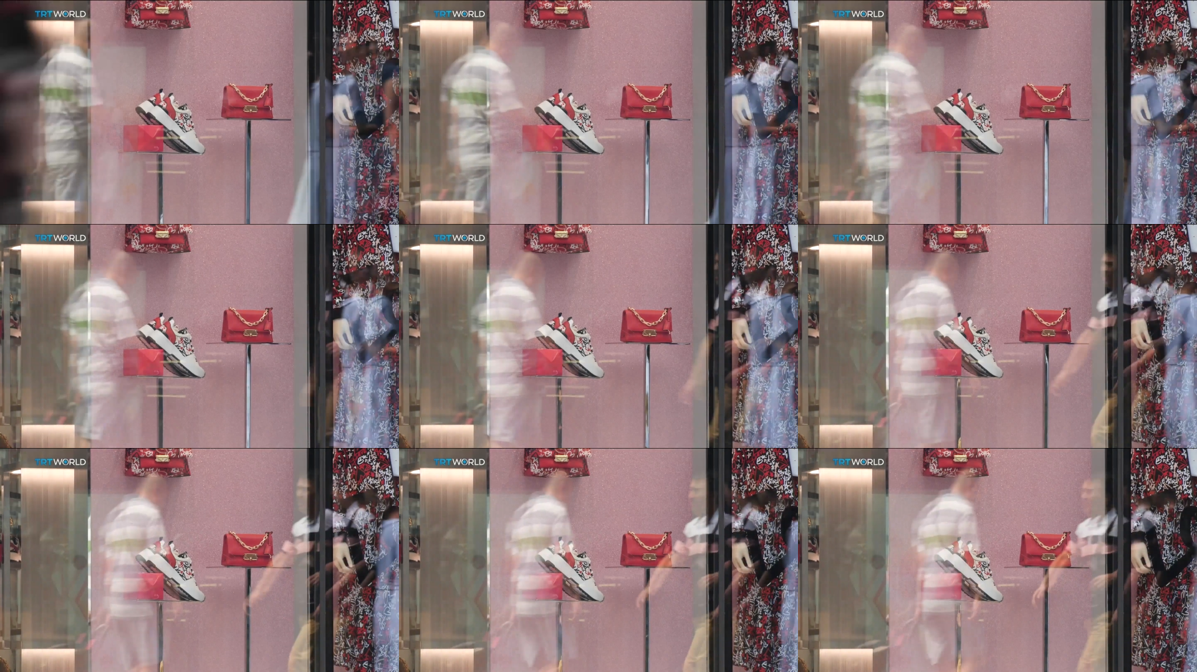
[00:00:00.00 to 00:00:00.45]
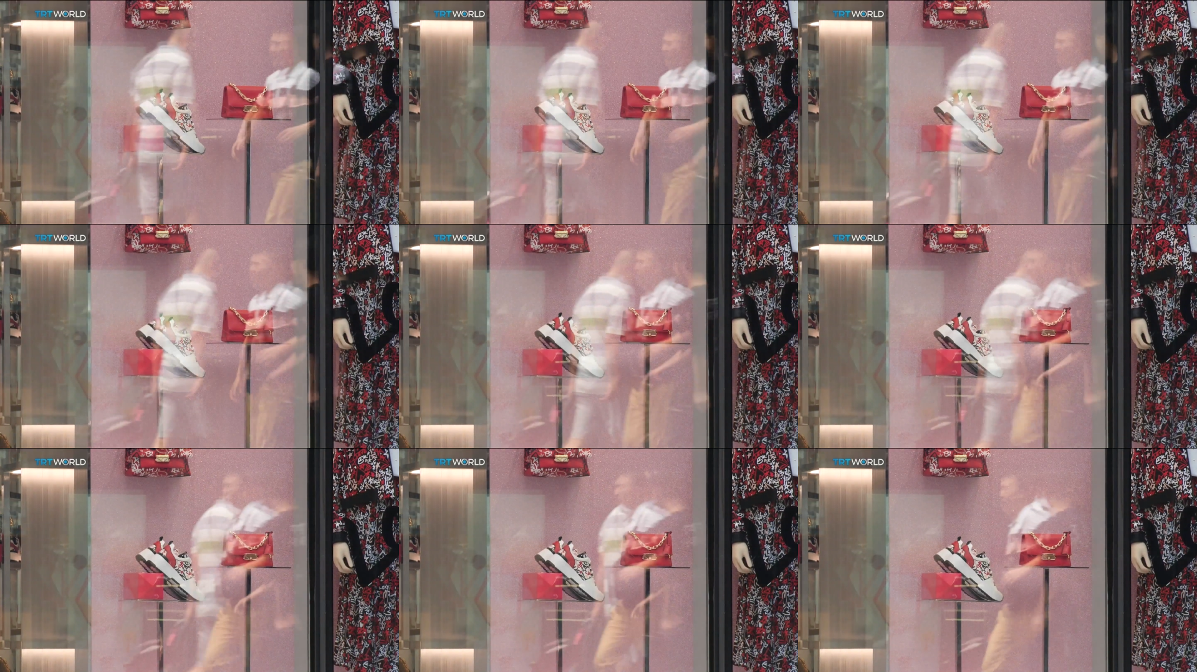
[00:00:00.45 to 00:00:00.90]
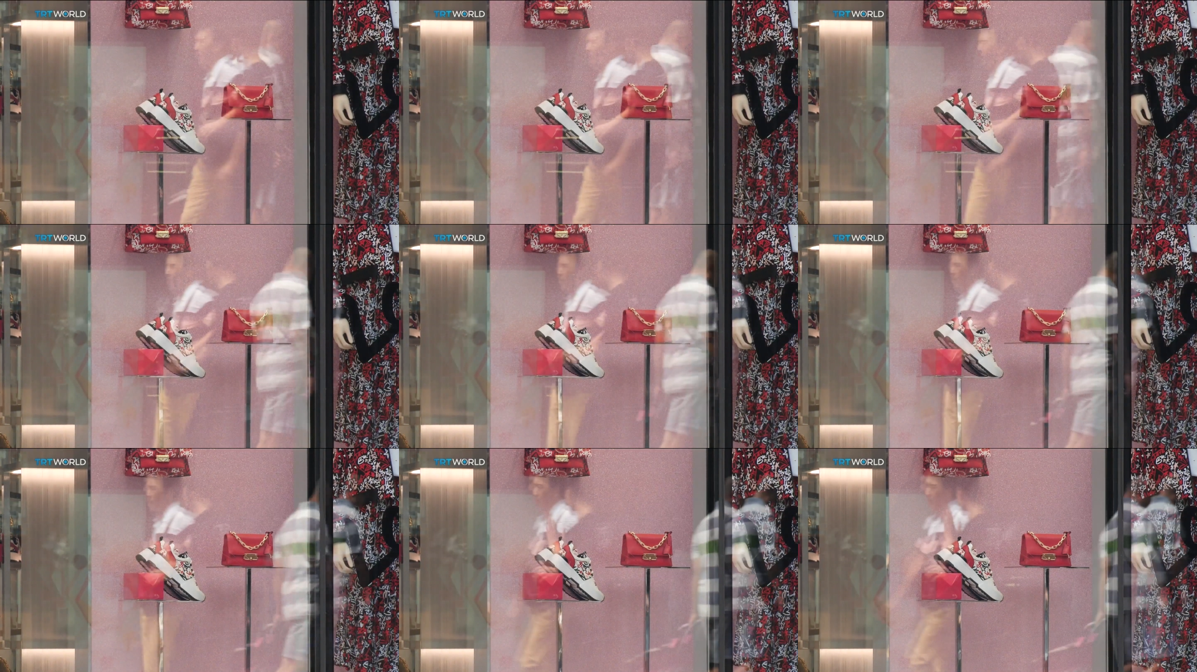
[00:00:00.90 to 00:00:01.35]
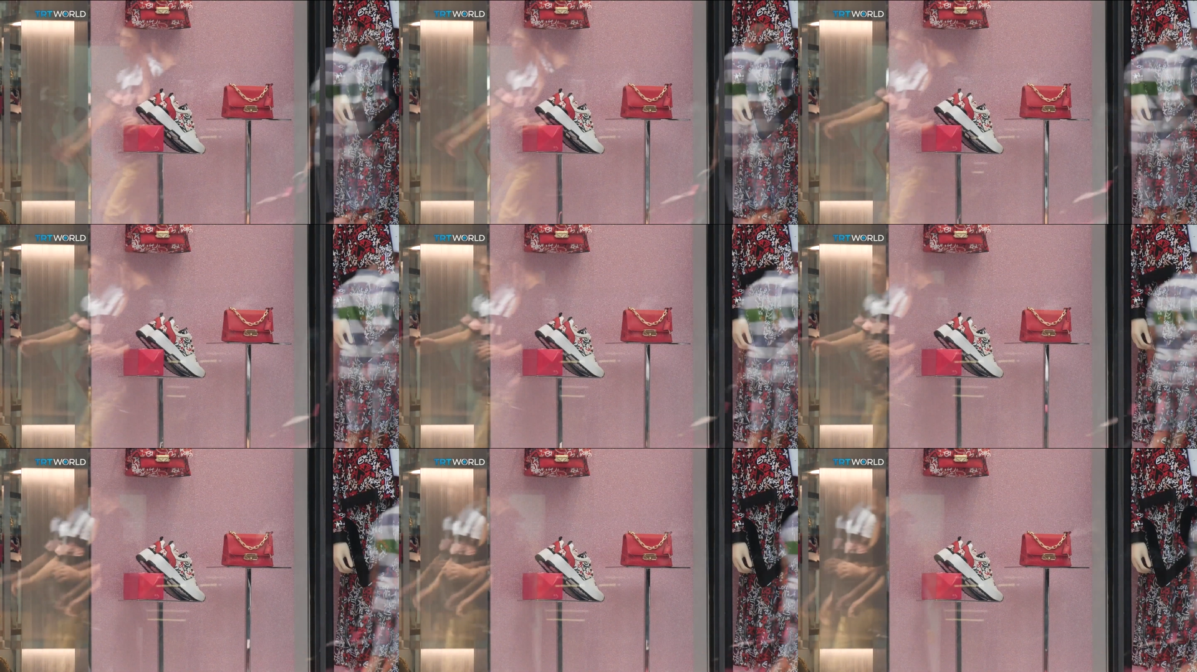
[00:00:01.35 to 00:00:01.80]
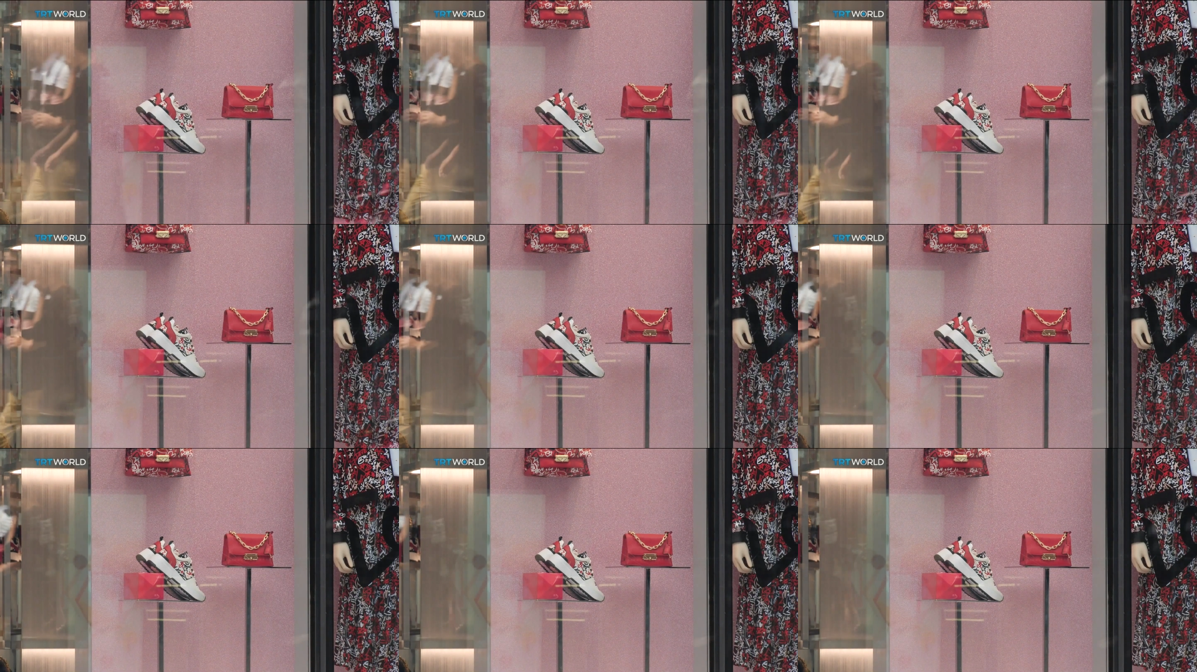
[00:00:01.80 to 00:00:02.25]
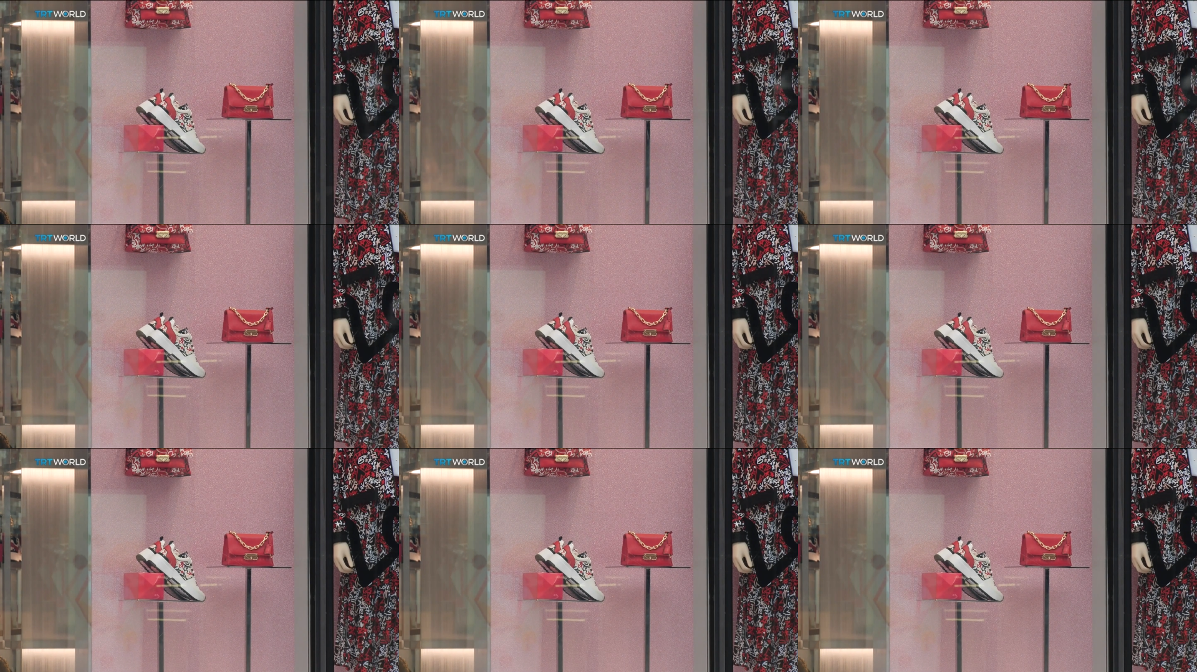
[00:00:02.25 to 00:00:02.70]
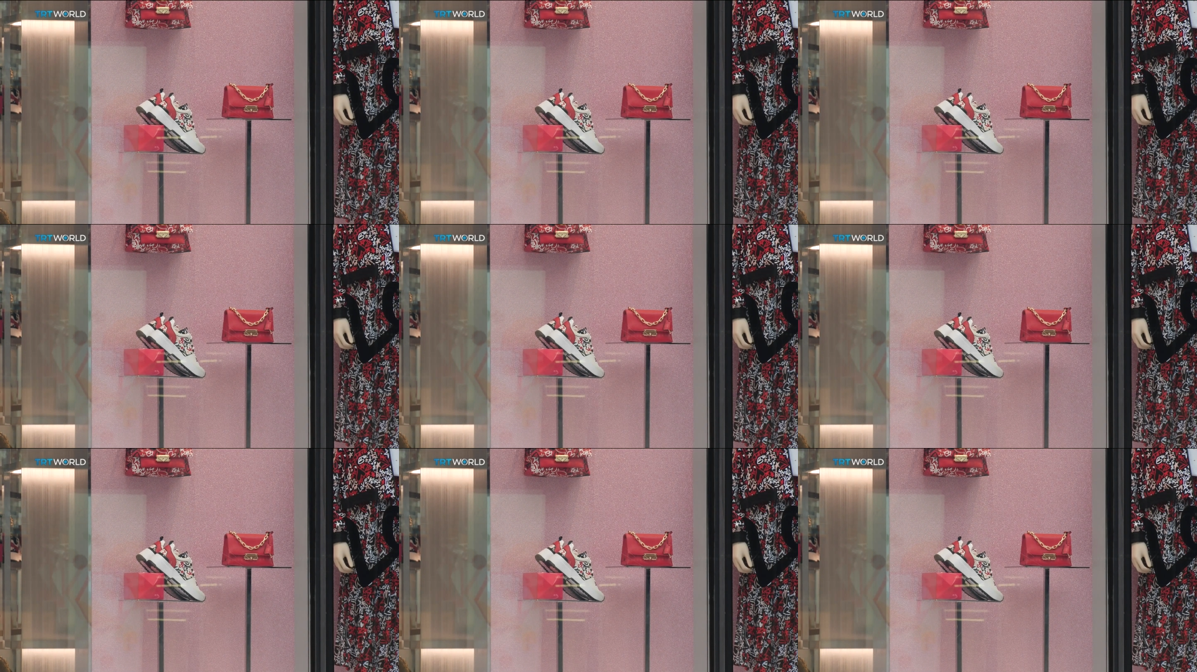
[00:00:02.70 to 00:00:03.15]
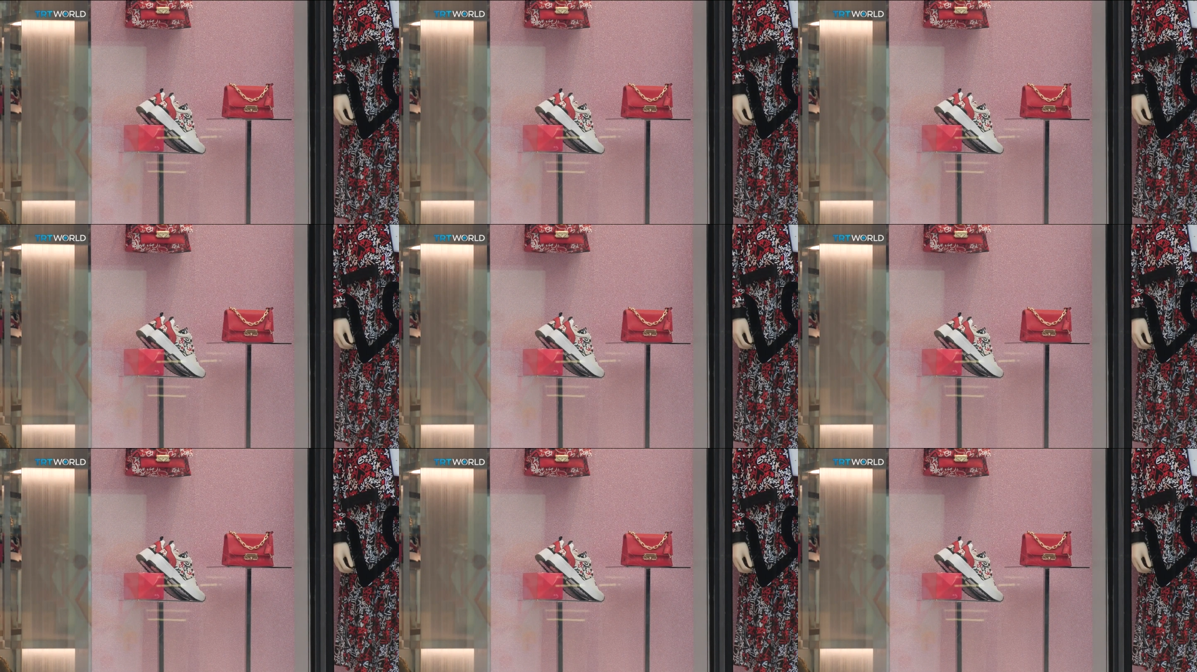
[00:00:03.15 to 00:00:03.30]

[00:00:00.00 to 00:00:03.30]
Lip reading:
(no speaker visible)